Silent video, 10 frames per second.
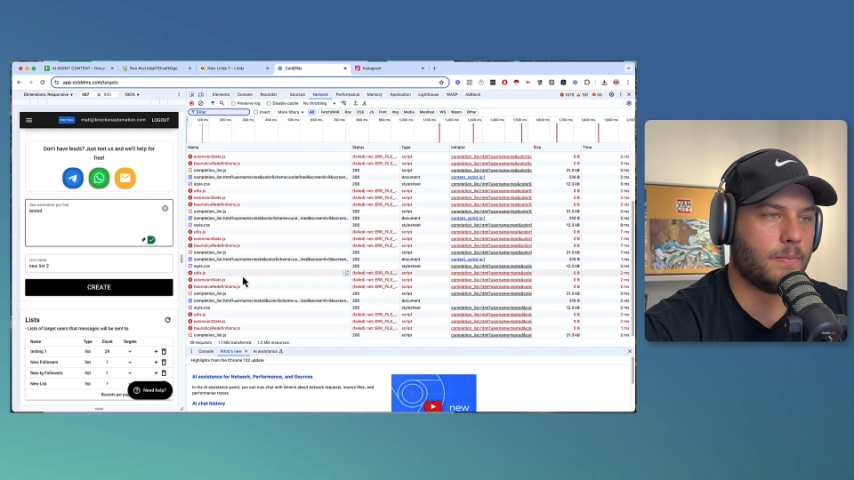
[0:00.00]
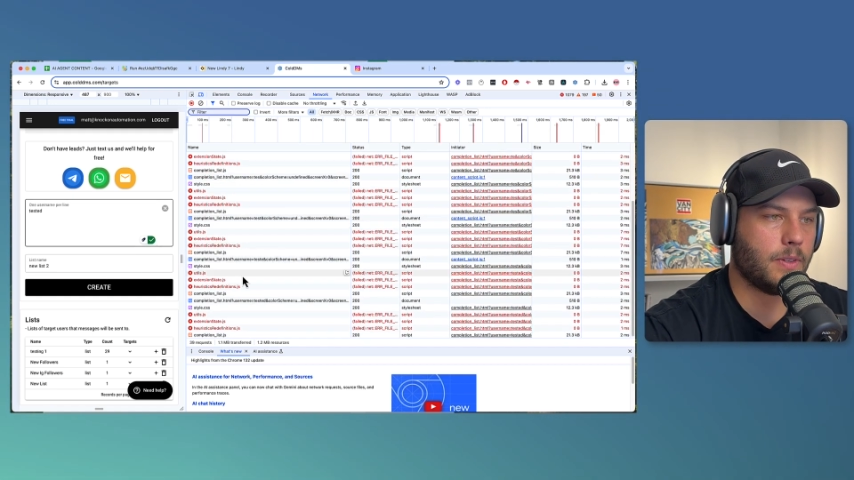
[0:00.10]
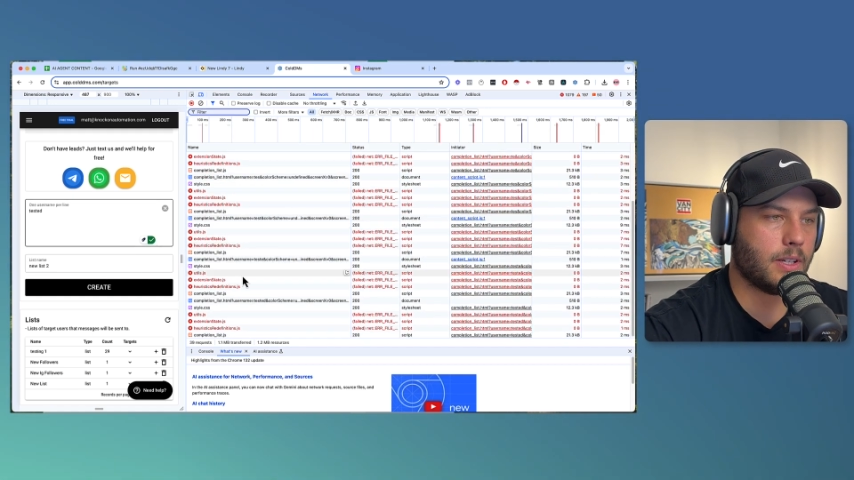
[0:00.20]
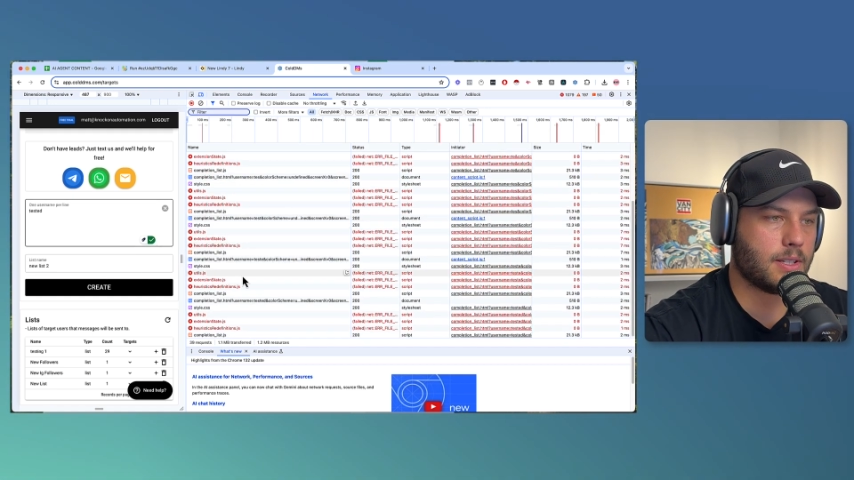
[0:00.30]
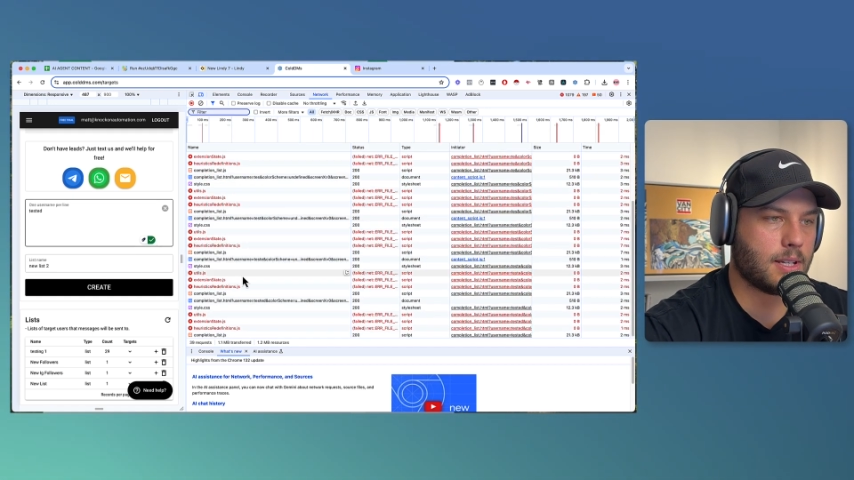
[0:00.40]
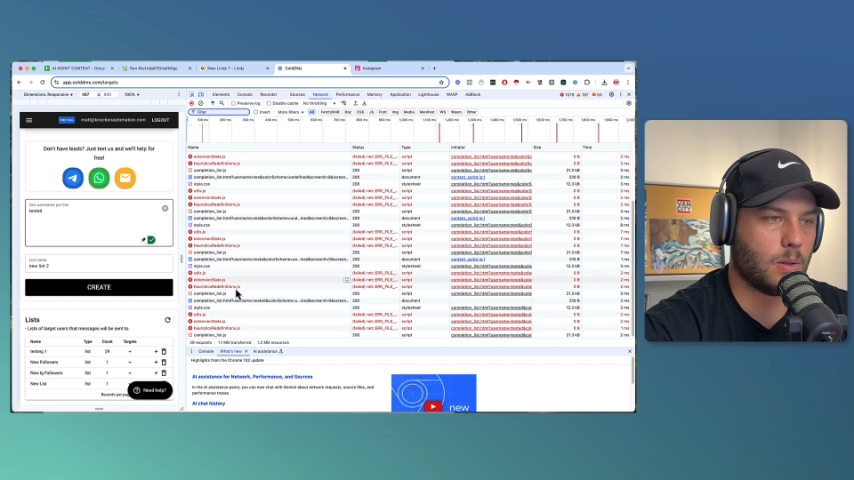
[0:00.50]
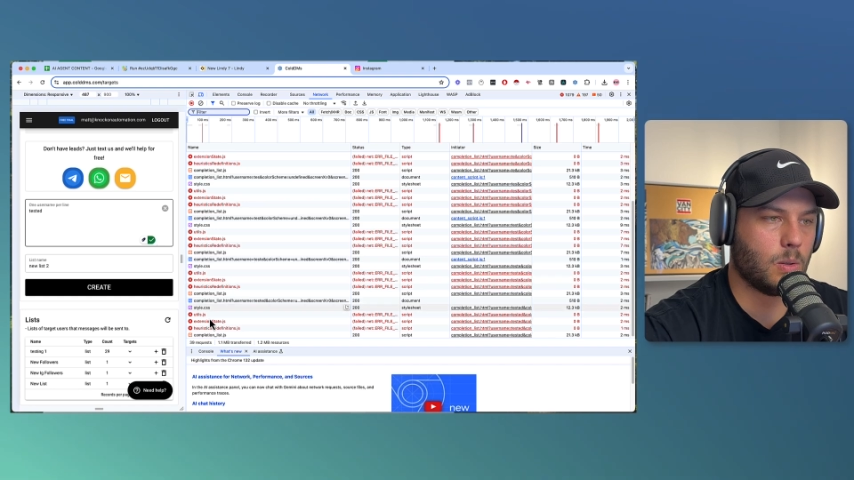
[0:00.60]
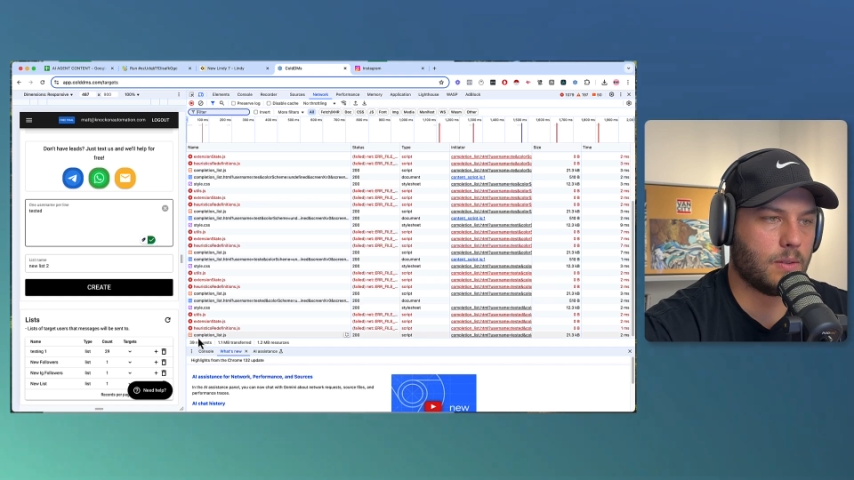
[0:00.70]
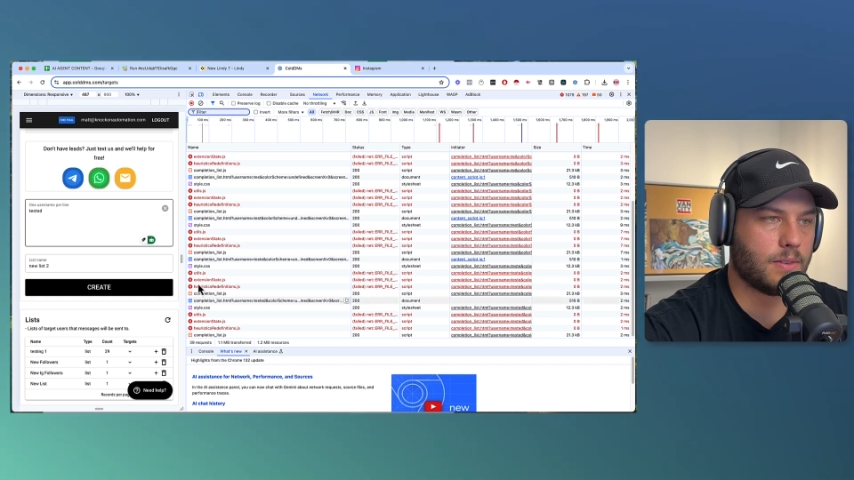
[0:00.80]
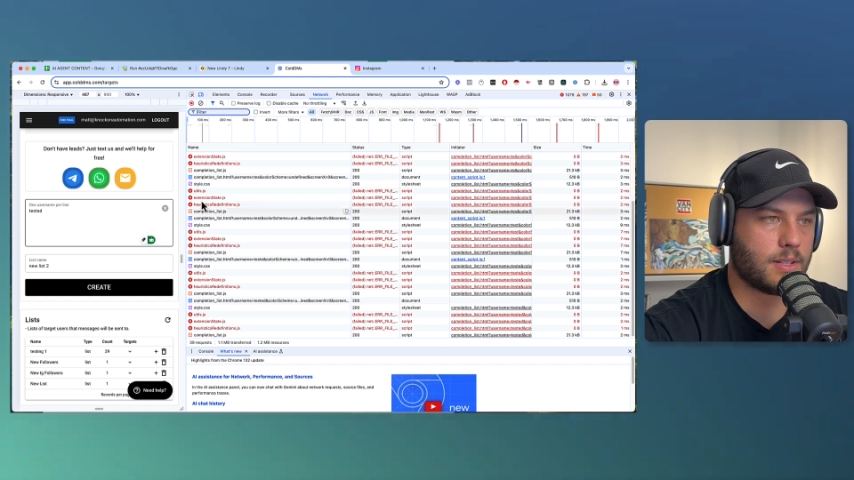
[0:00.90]
you're going to see
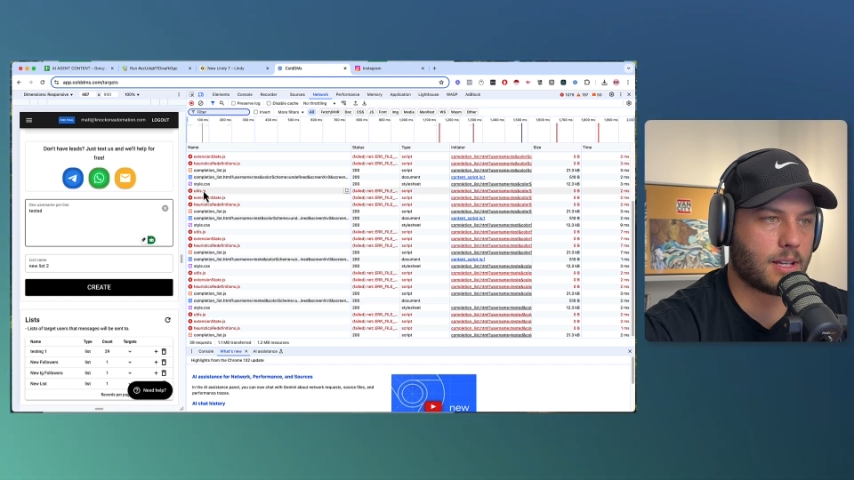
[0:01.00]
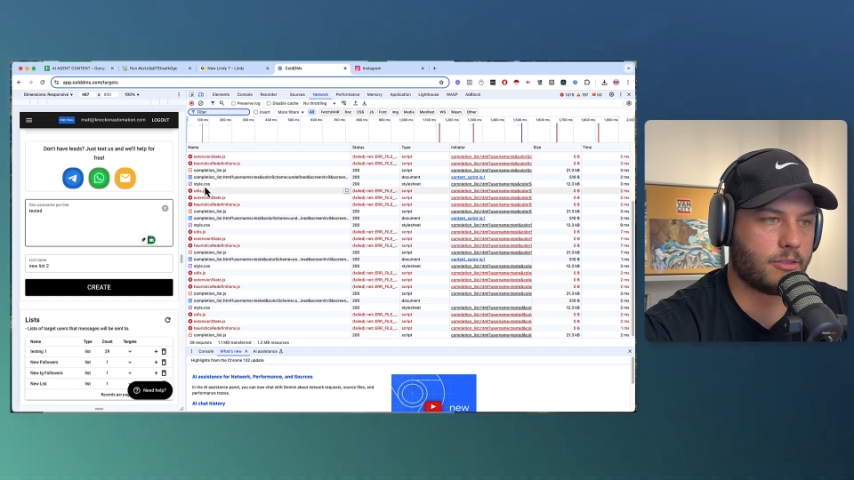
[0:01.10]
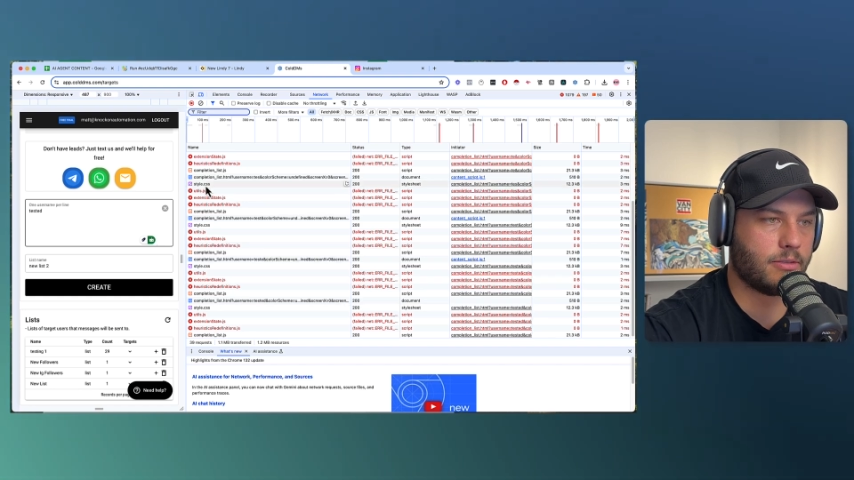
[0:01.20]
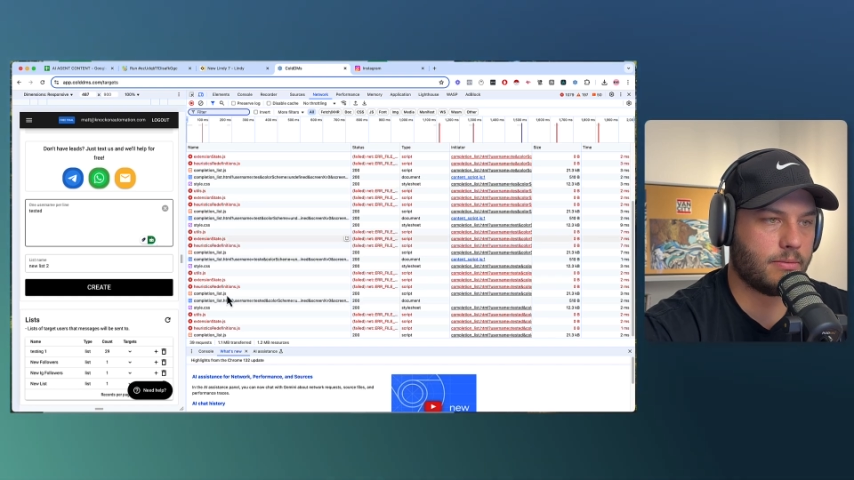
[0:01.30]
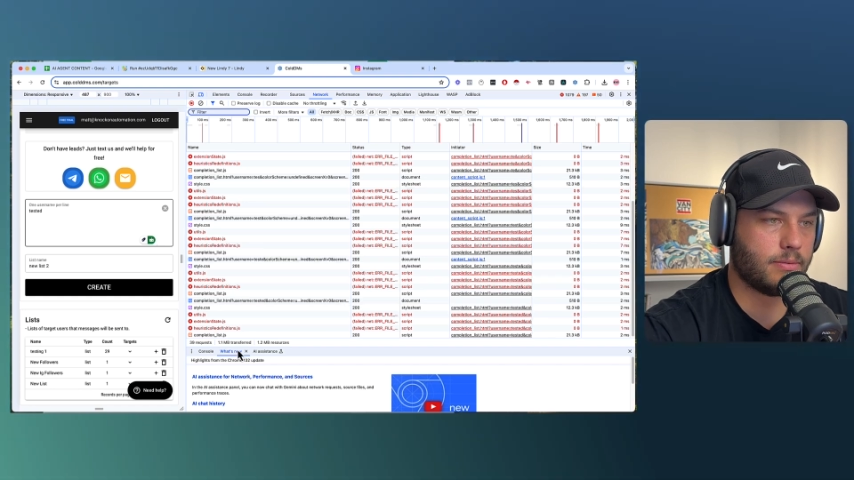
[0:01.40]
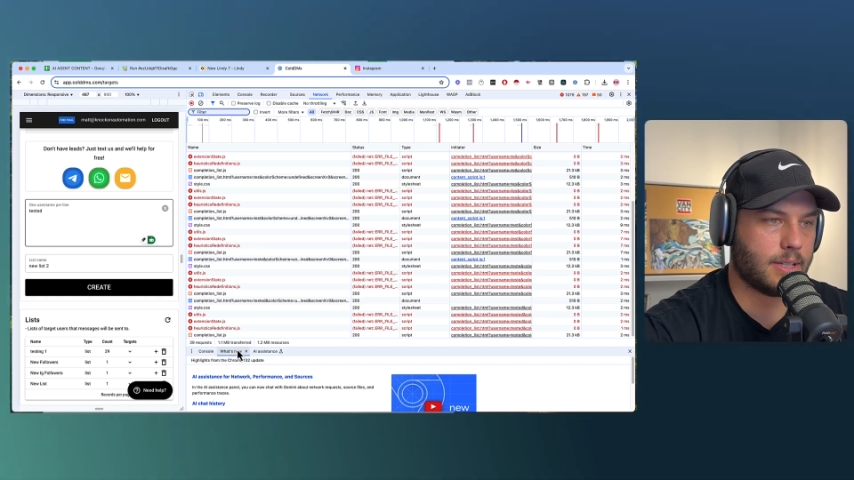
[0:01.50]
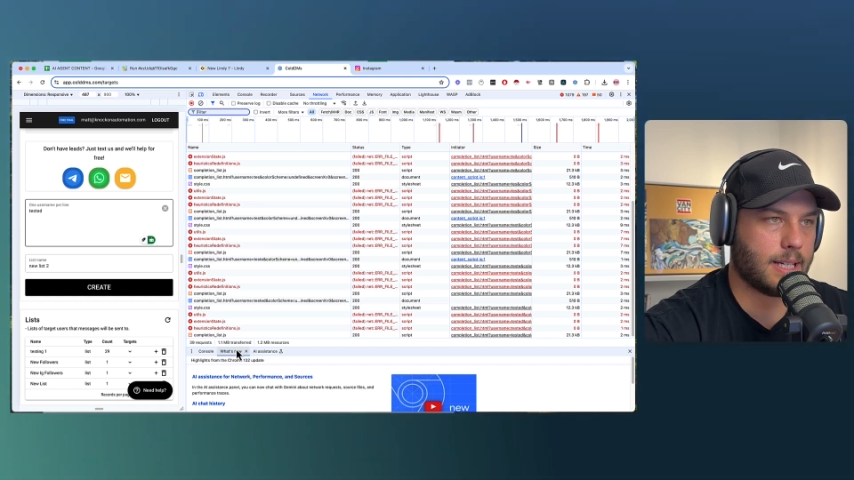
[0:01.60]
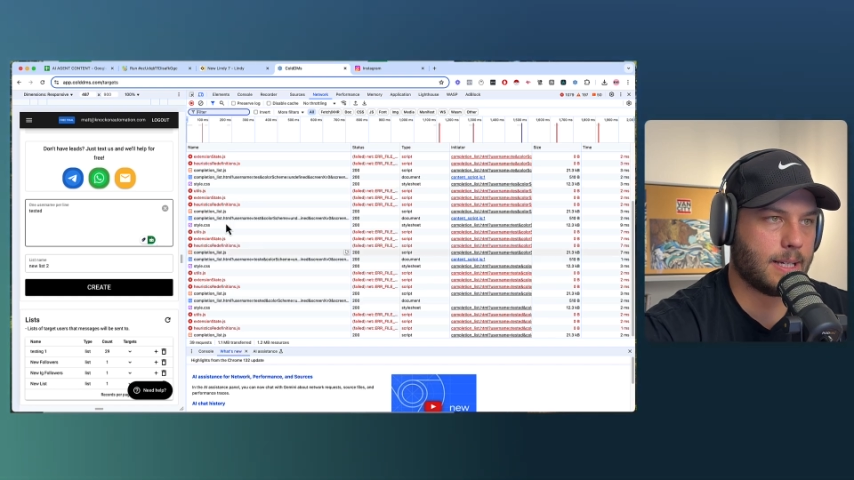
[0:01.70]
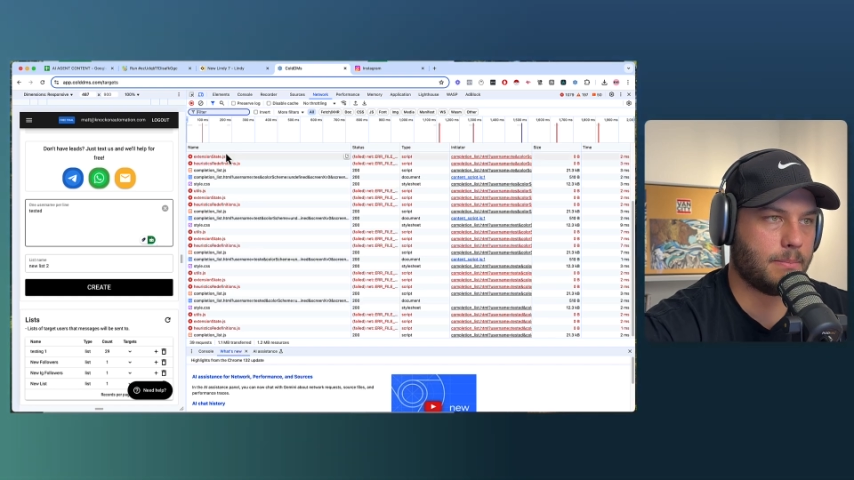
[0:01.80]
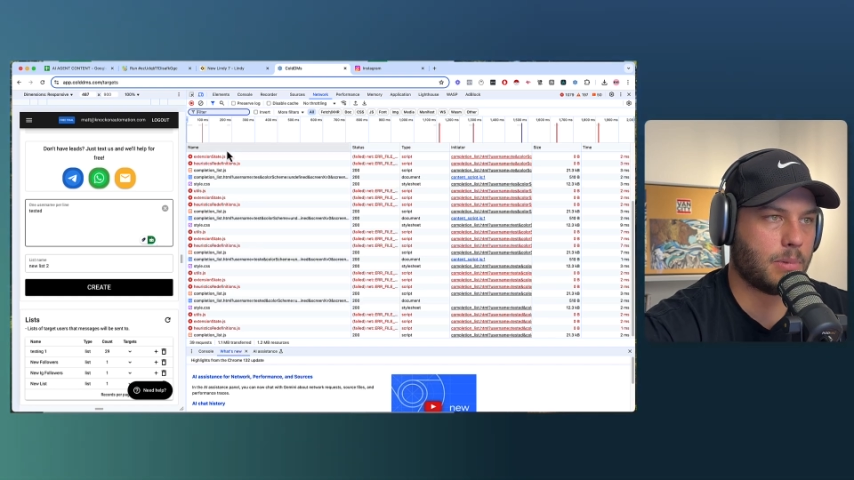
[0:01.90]
all of this stuff
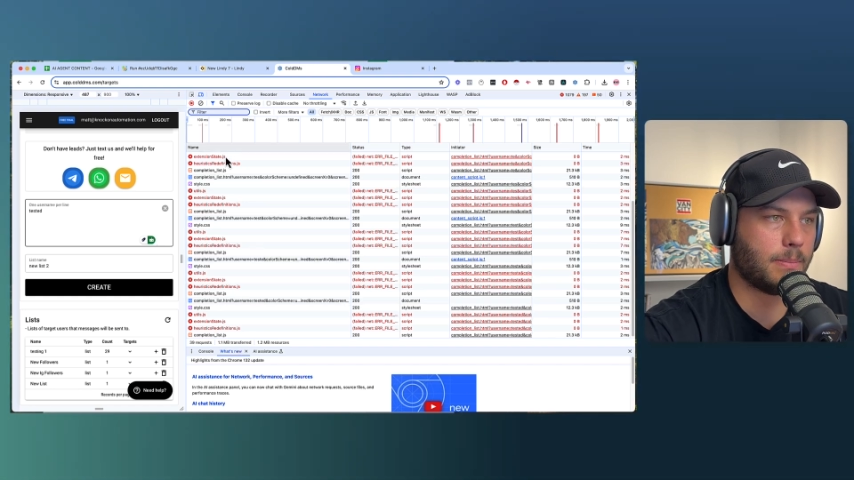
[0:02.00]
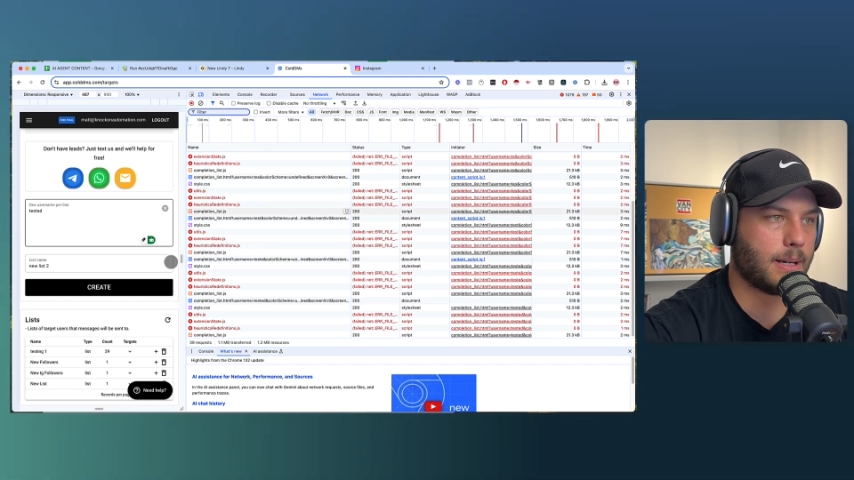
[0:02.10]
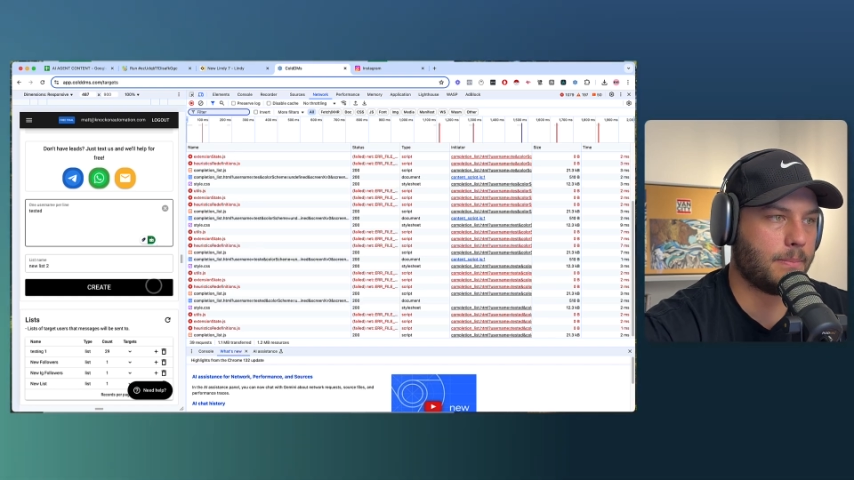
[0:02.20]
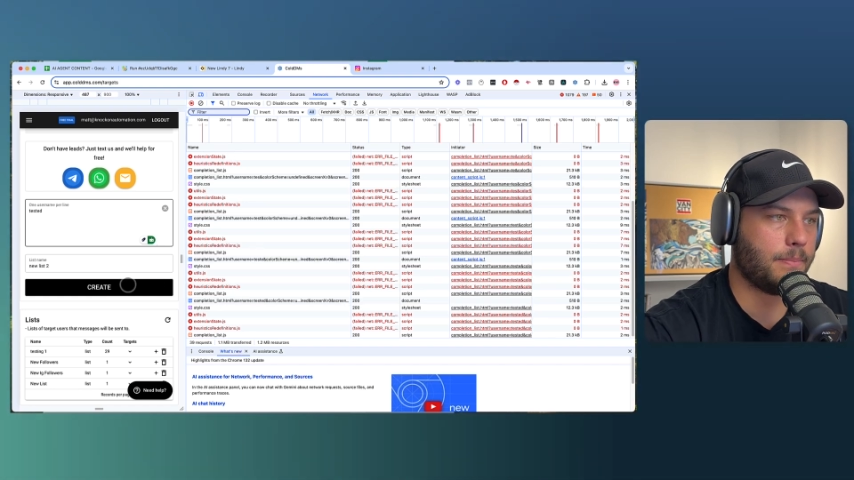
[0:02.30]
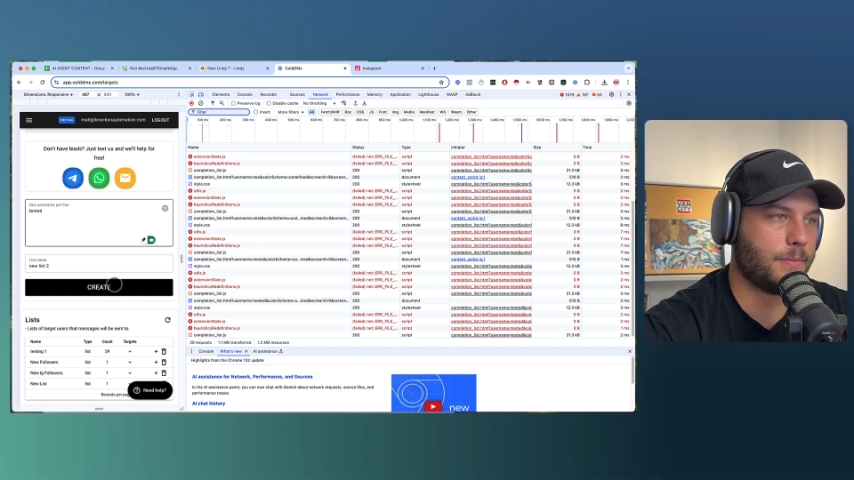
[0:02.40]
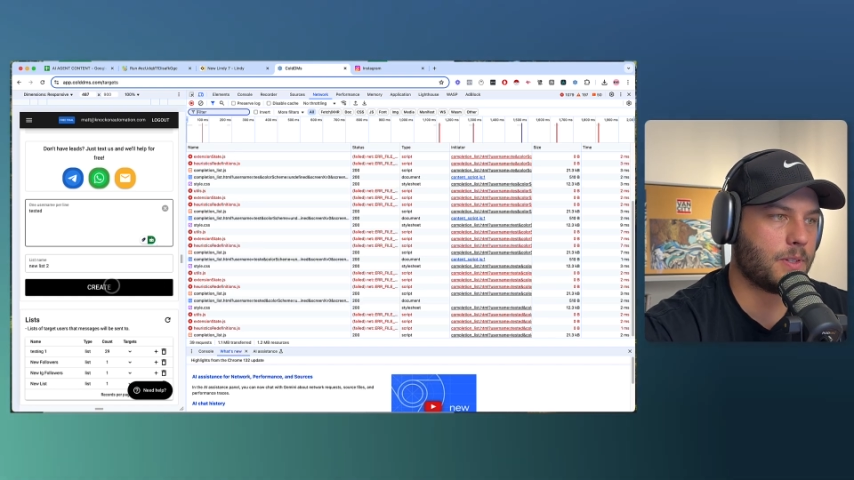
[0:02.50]
pop up.